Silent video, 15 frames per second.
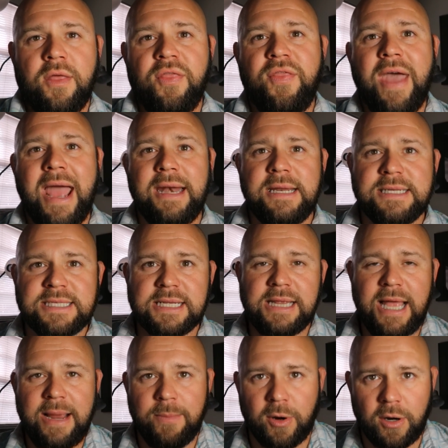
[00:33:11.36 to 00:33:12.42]
That
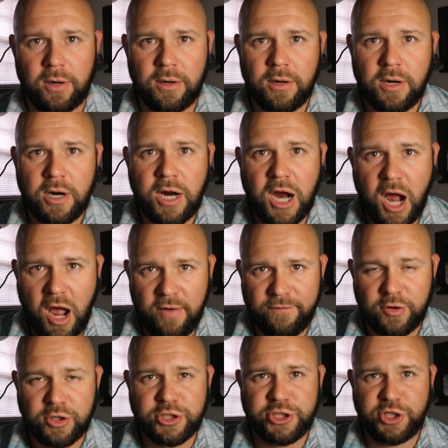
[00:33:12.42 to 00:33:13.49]
disclaimer
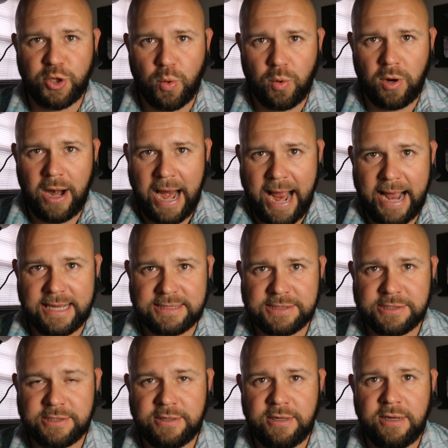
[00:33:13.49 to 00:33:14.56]
covers your
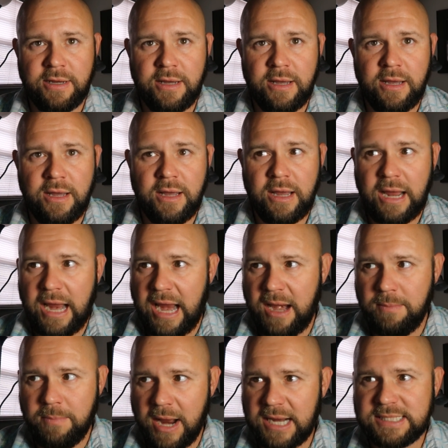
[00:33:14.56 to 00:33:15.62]
ass.
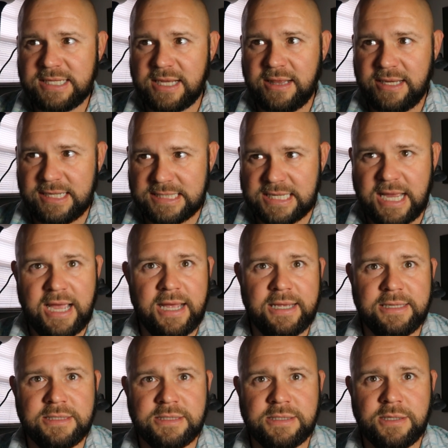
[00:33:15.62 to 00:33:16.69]
It basically
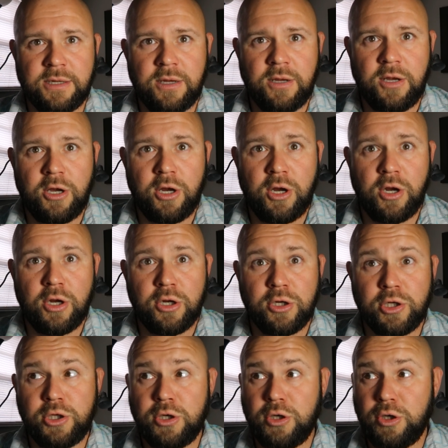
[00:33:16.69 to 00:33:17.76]
says
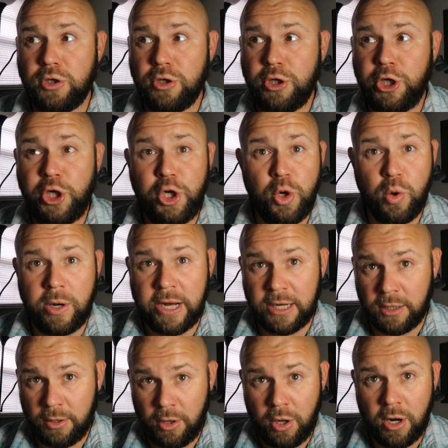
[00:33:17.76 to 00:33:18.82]
you
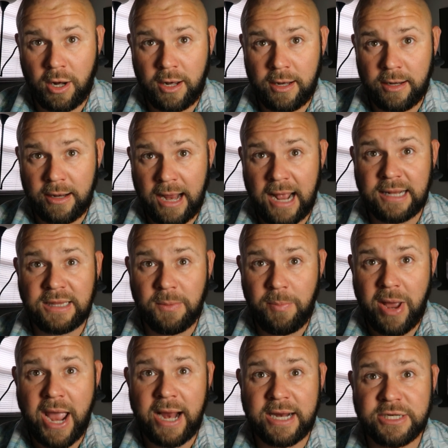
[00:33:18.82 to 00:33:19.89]
can look at the
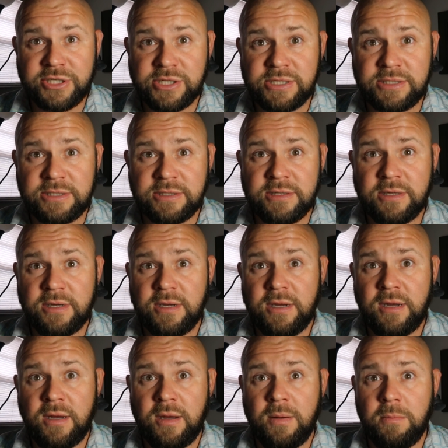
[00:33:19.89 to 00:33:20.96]
packages,
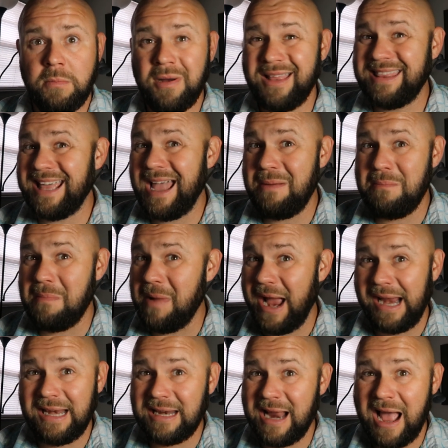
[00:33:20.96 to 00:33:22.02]
but that
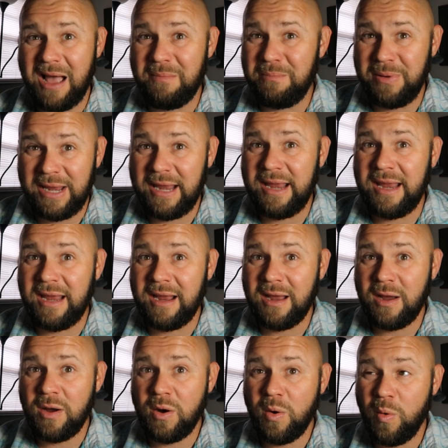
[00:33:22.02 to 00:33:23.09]
might not
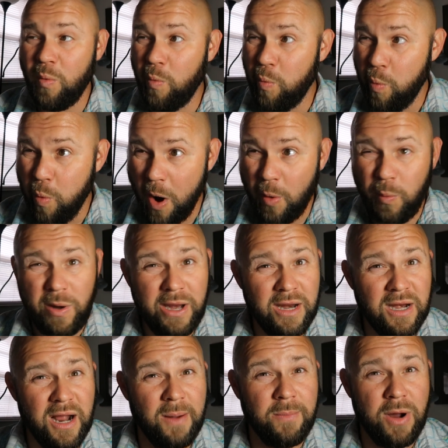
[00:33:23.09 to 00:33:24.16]
be what we
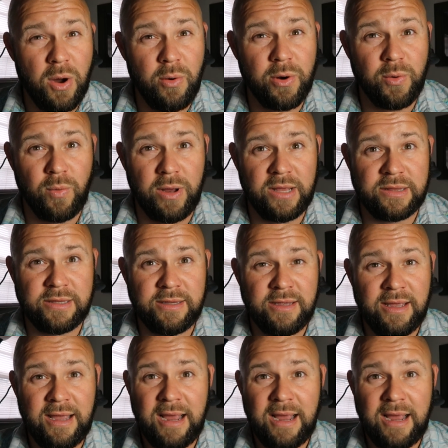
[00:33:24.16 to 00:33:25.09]
end up going with.